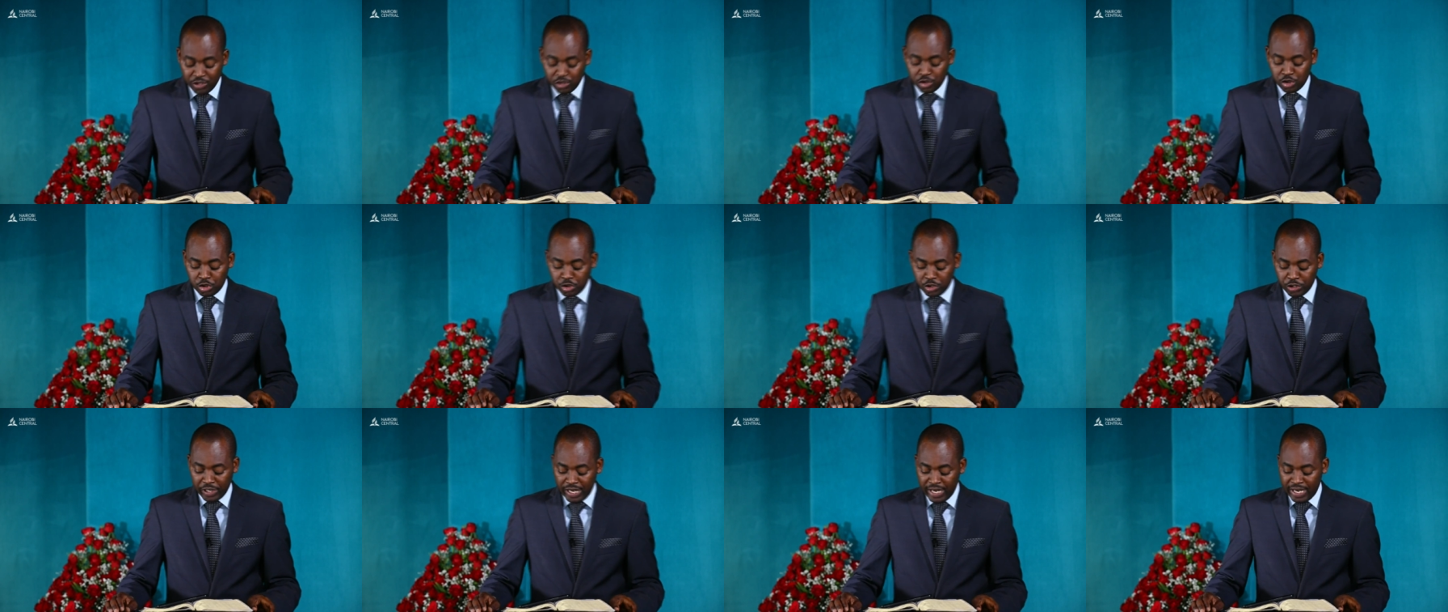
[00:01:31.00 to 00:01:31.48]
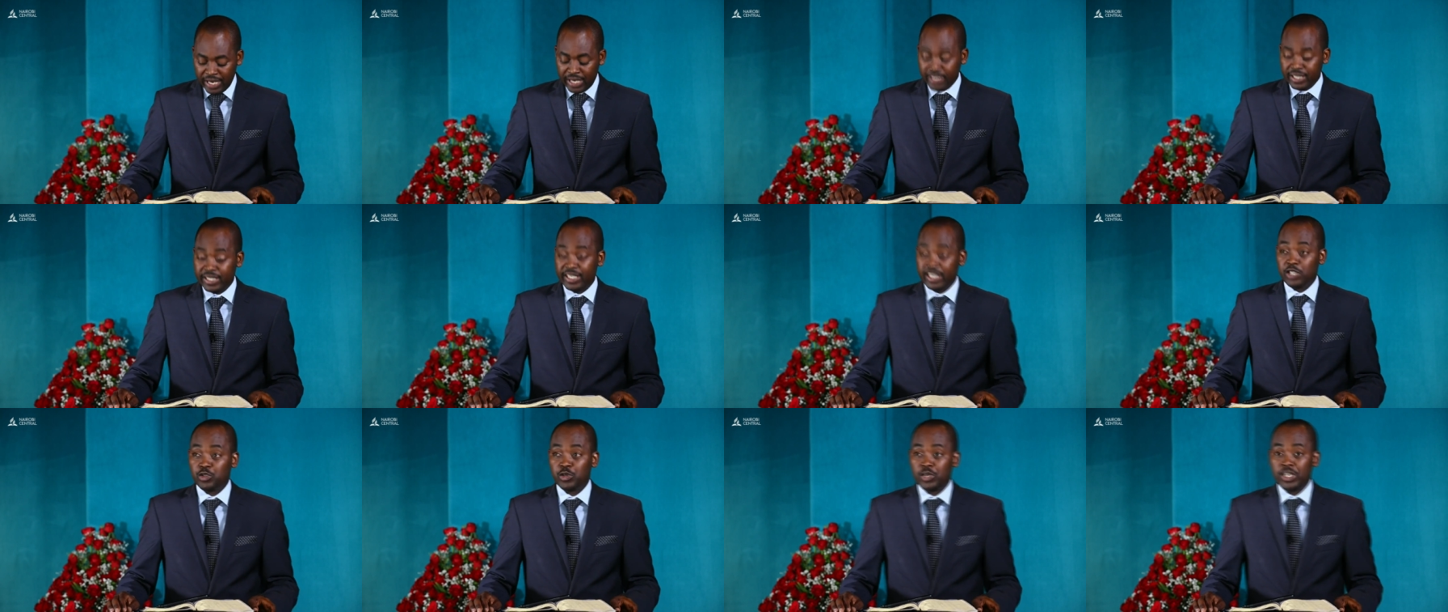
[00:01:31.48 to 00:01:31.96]
So today,
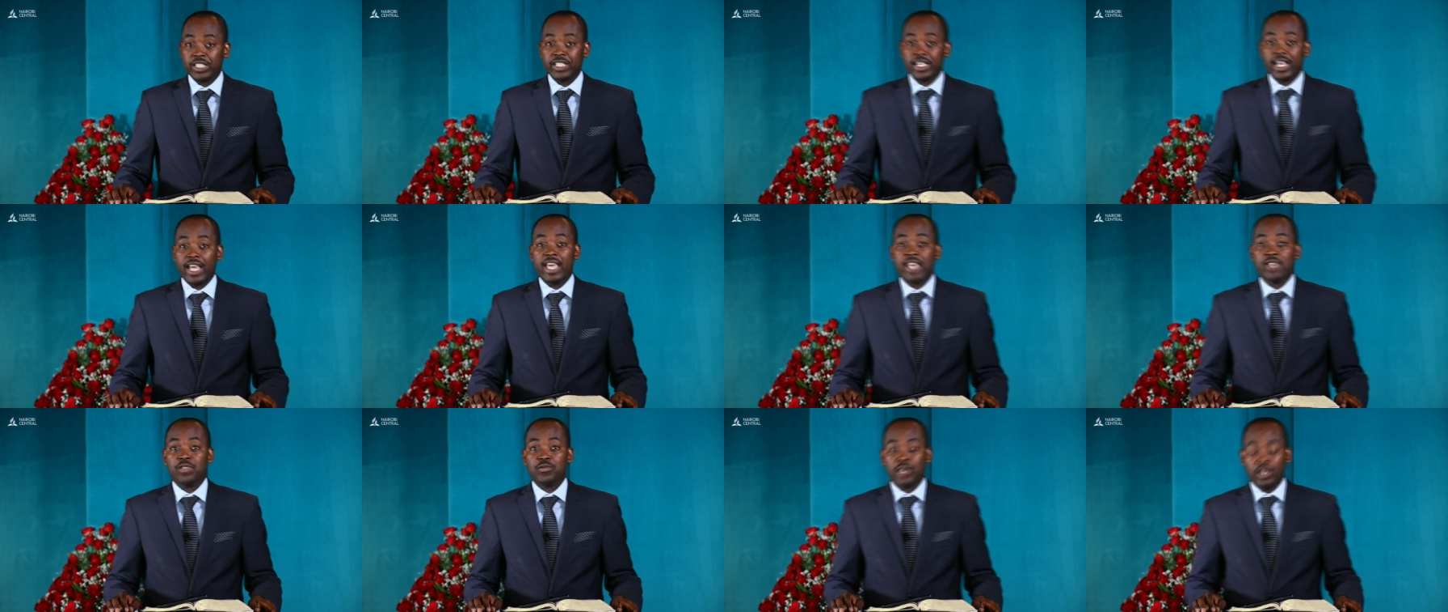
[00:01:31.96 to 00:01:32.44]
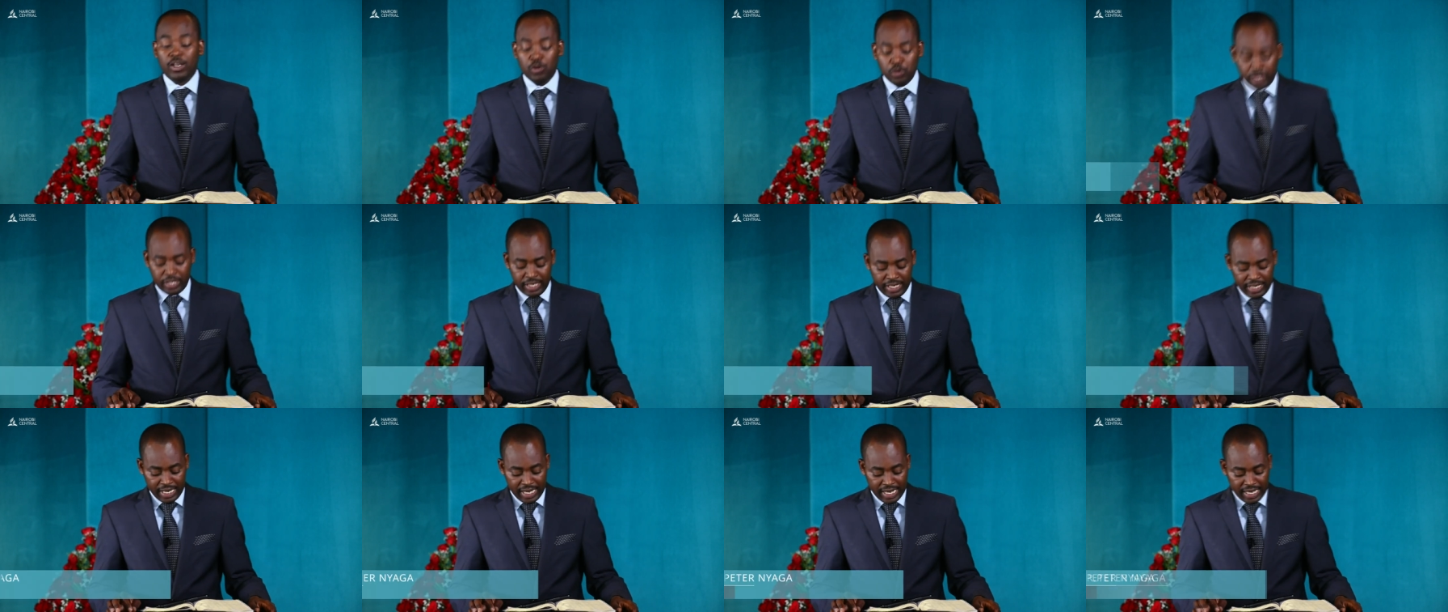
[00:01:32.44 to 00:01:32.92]
day 28, we are
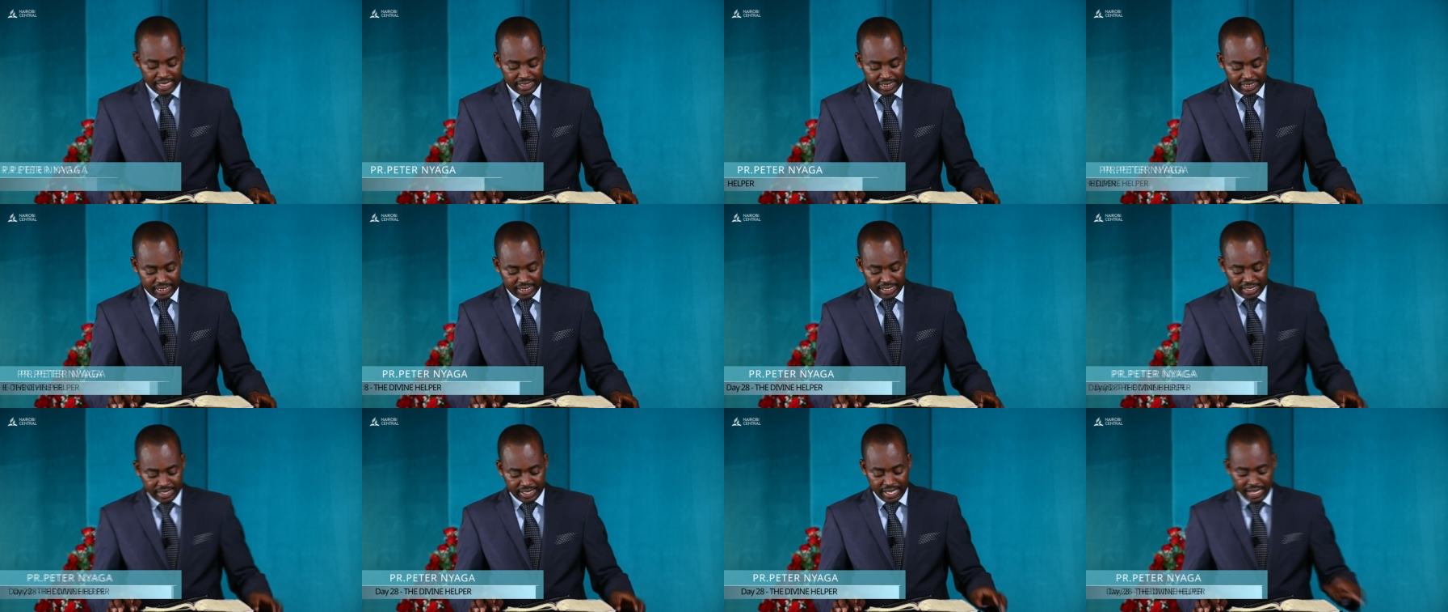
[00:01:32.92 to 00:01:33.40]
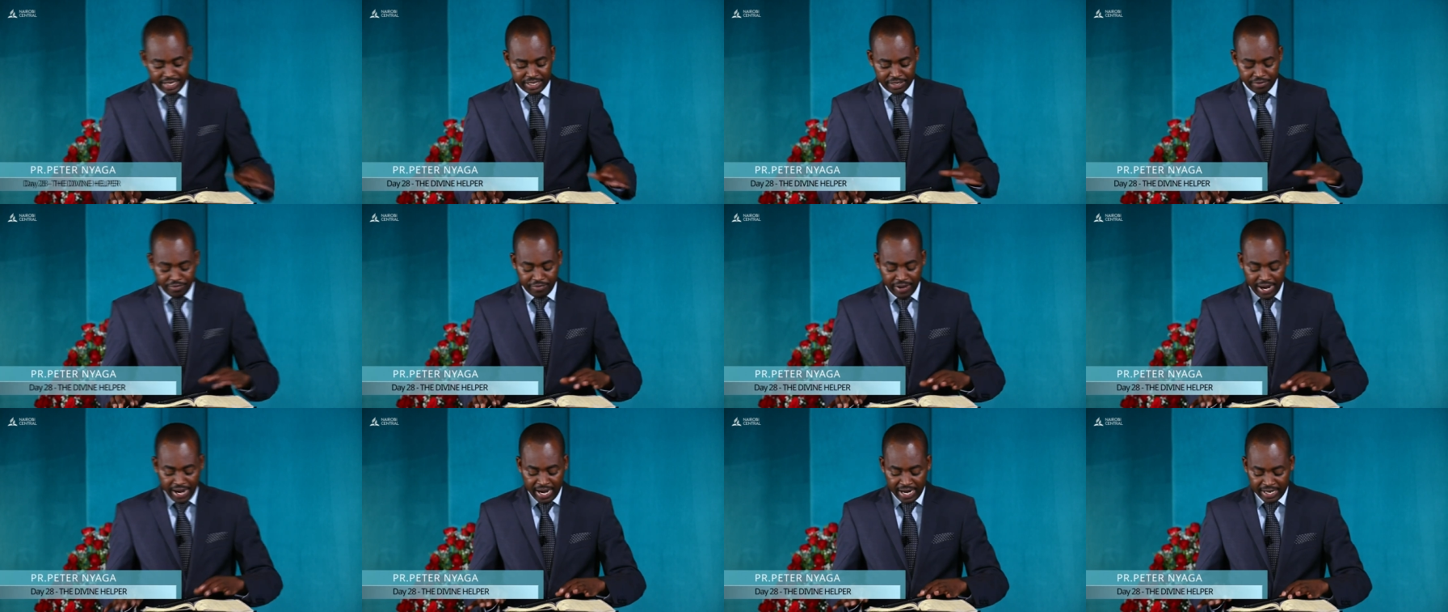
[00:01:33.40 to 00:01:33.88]
looking at the
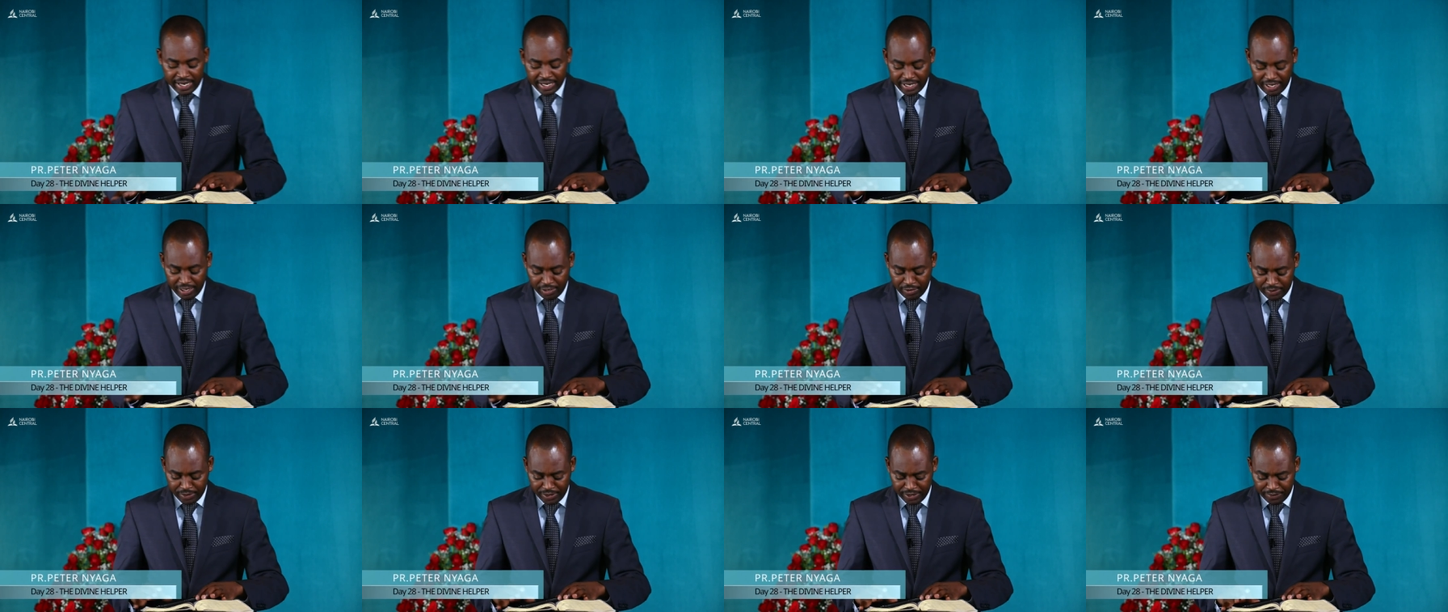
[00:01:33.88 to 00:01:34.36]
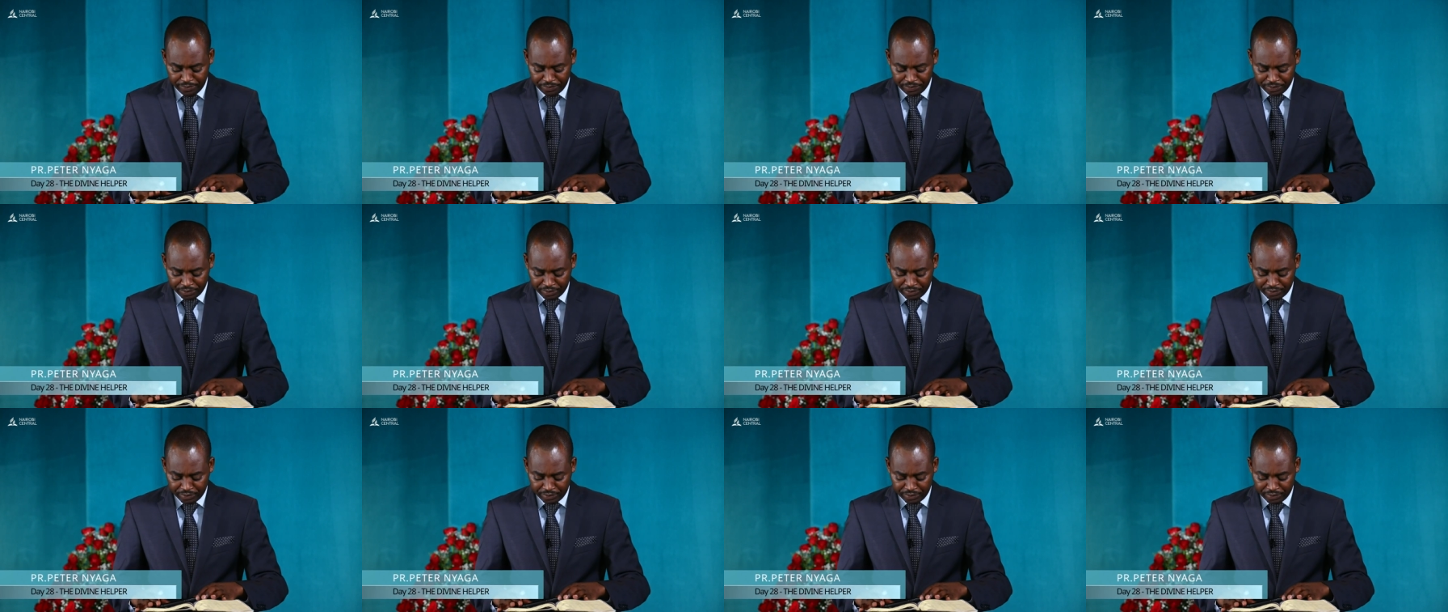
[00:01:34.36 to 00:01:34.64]
divine helper.